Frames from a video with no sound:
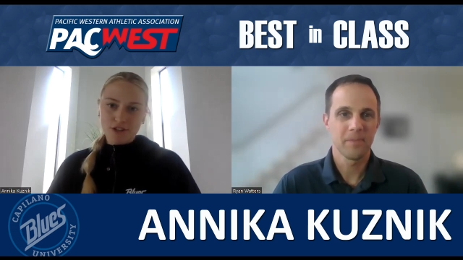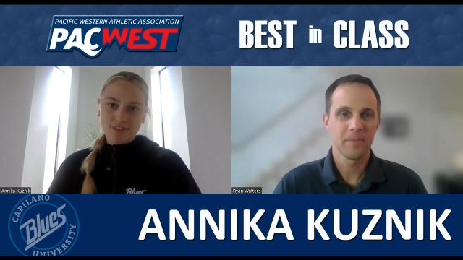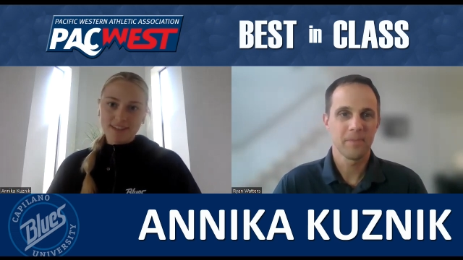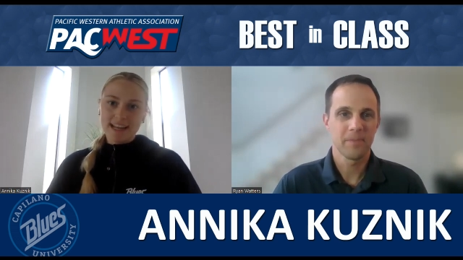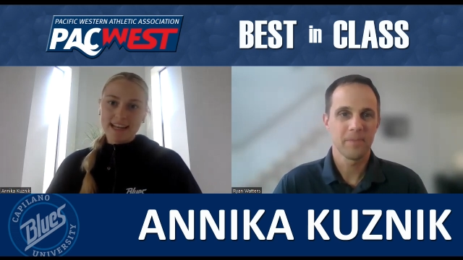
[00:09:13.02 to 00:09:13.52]
Speaker 1: as
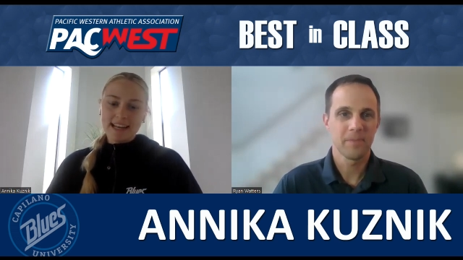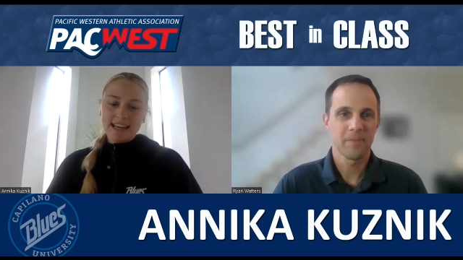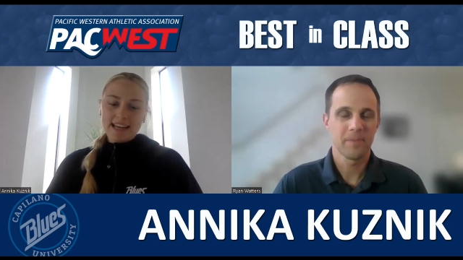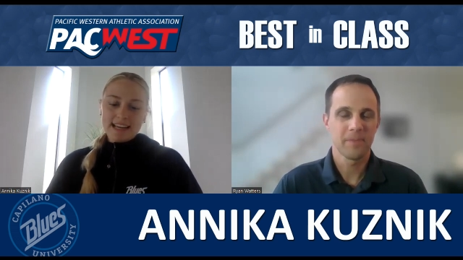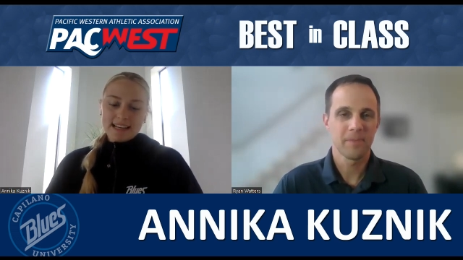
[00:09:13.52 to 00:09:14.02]
driven. And
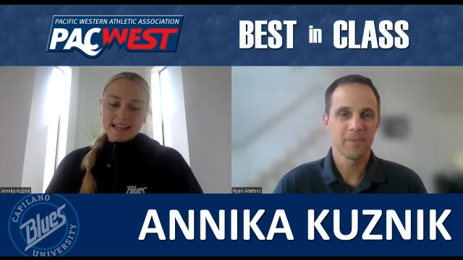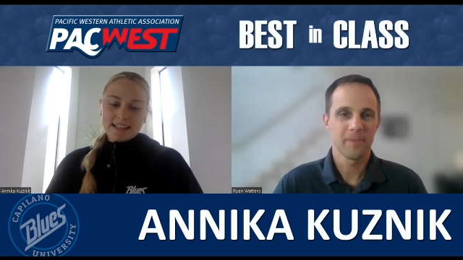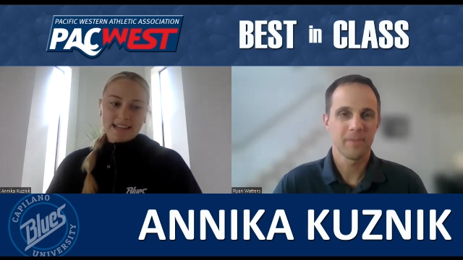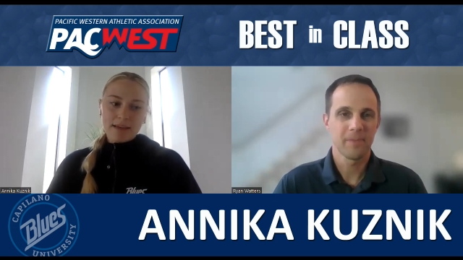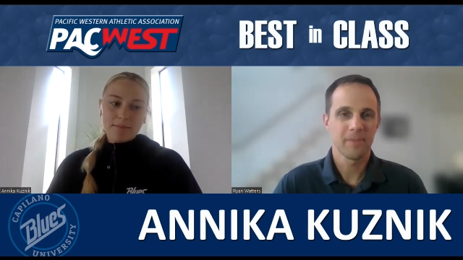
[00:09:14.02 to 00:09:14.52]

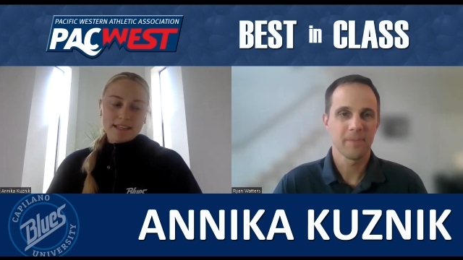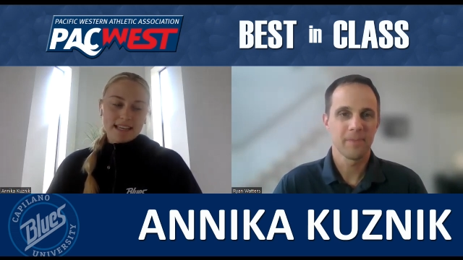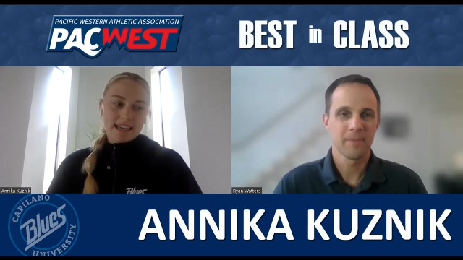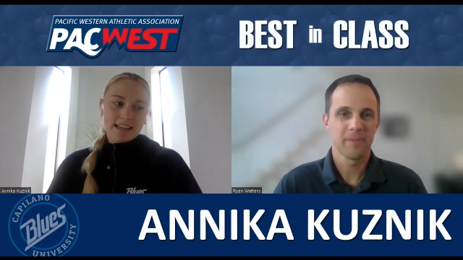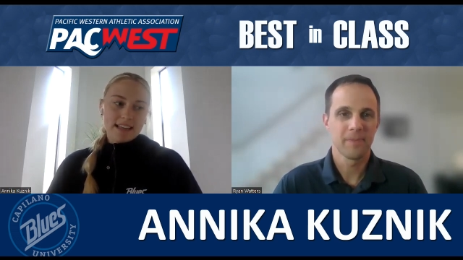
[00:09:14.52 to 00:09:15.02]
staying
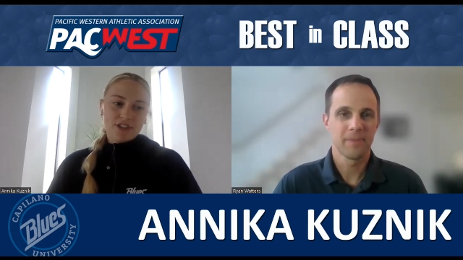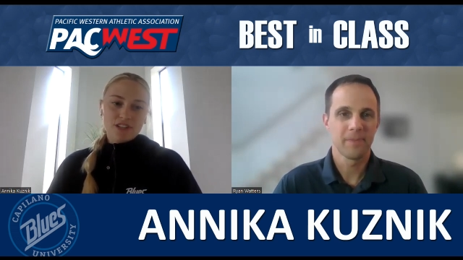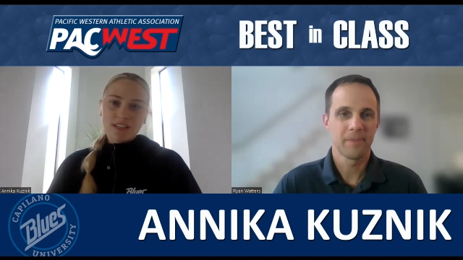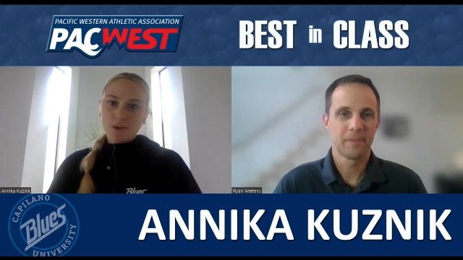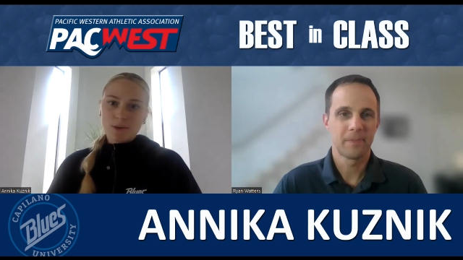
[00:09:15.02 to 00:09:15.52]
busy like
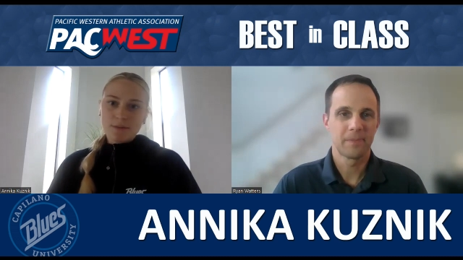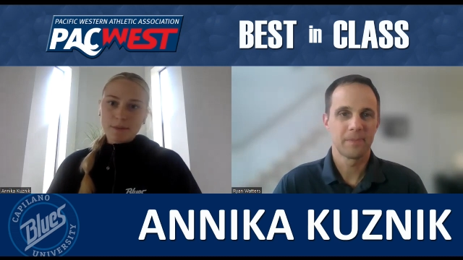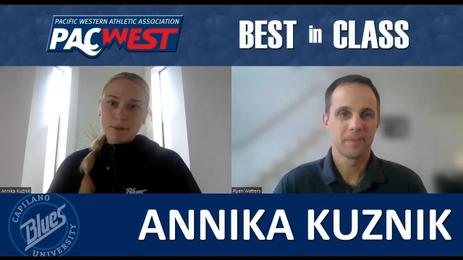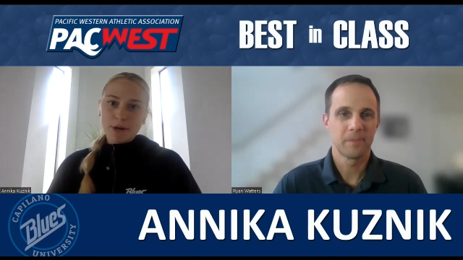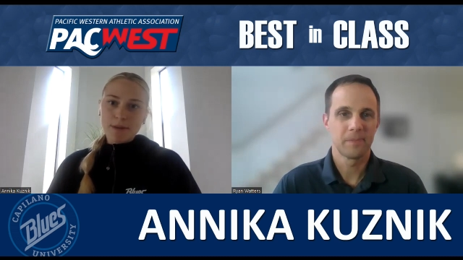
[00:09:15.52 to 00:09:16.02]
just has always
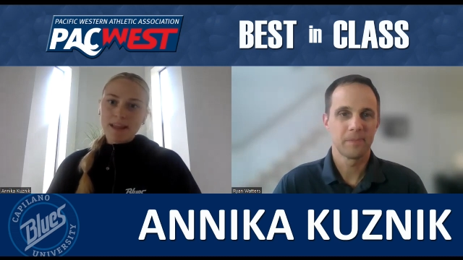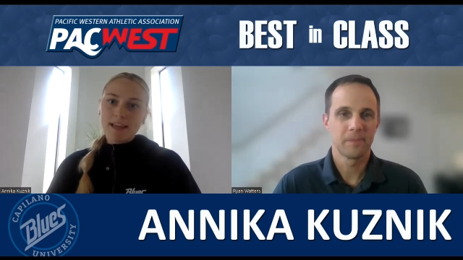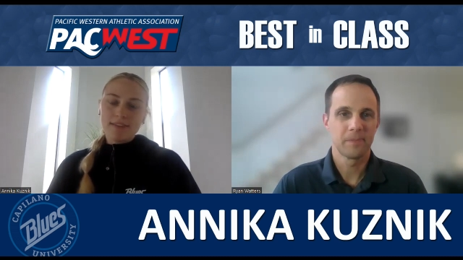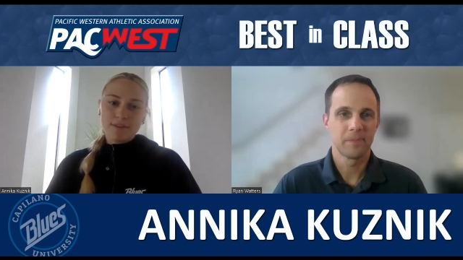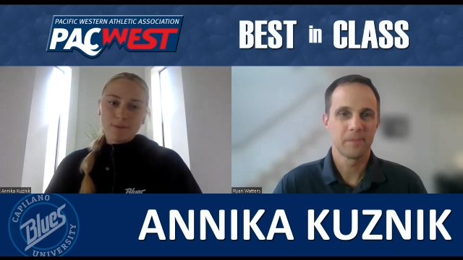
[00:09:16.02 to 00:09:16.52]
been part of my
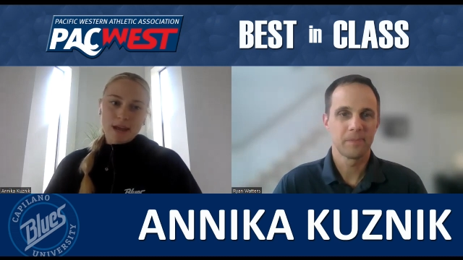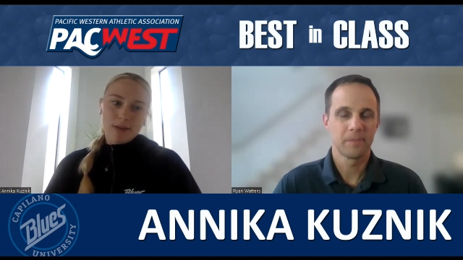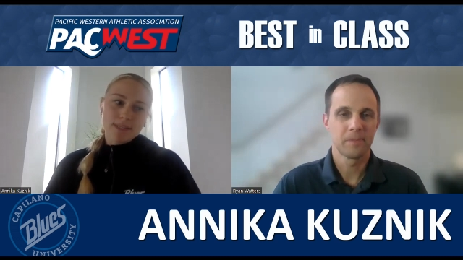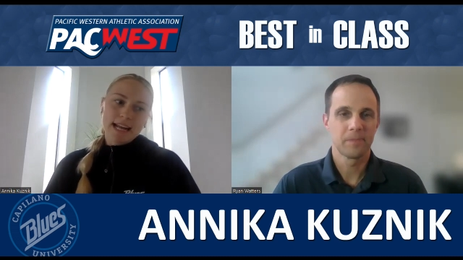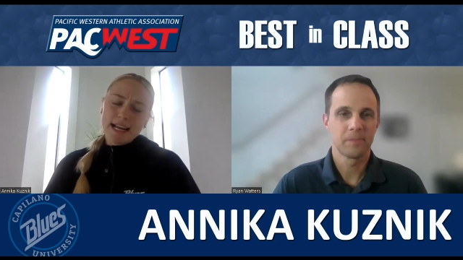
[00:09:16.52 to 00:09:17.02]
life even when
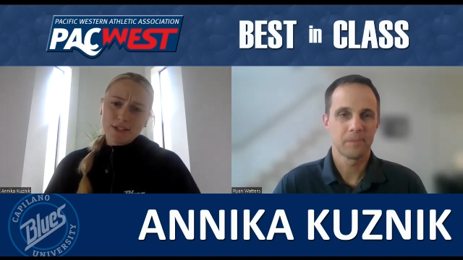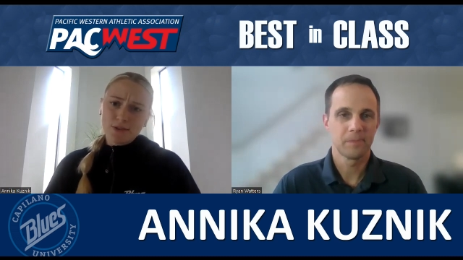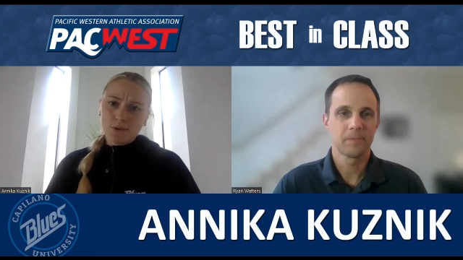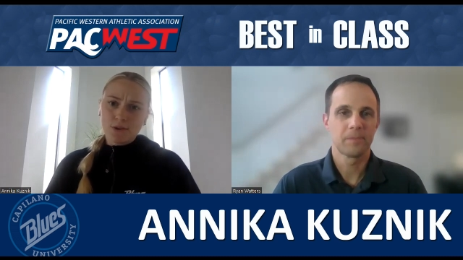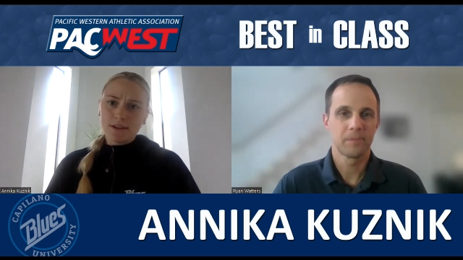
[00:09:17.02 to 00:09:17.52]
i was in high
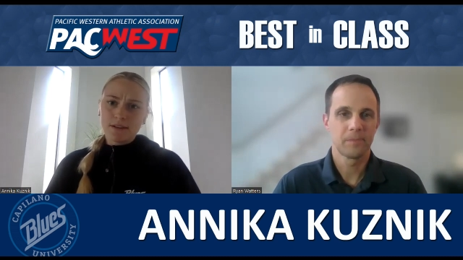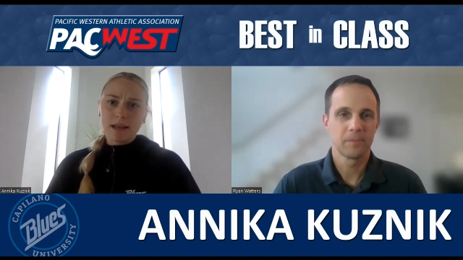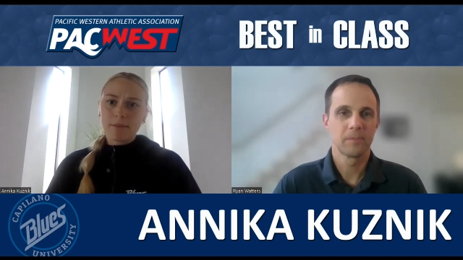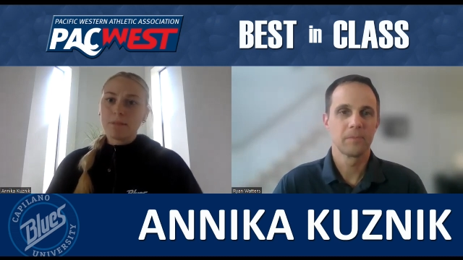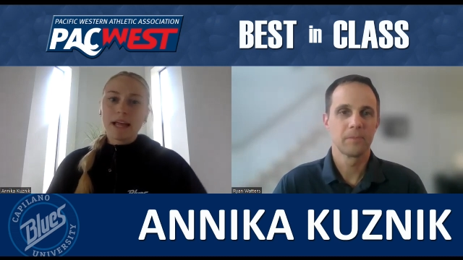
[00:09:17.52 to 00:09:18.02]
school
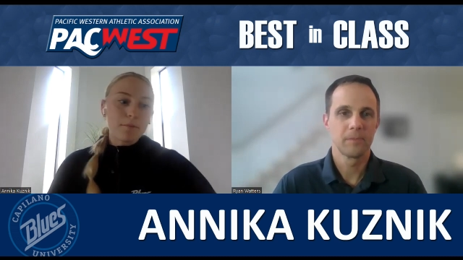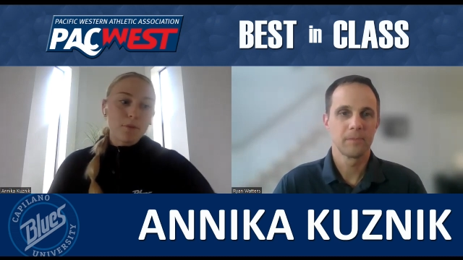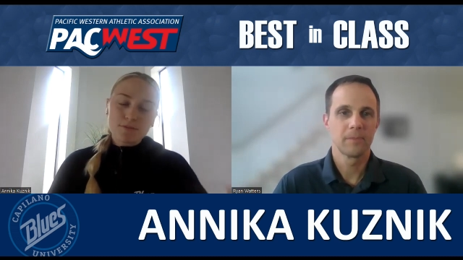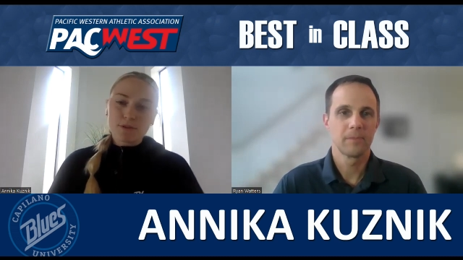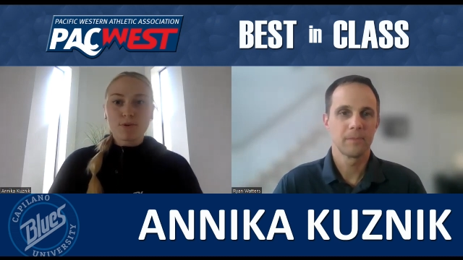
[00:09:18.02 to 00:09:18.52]
and like playing
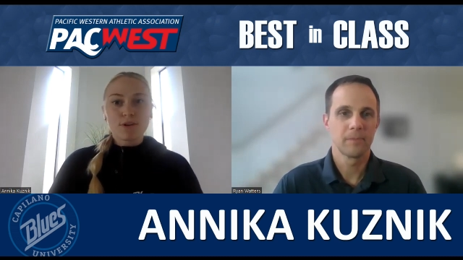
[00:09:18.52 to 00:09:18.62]
multiple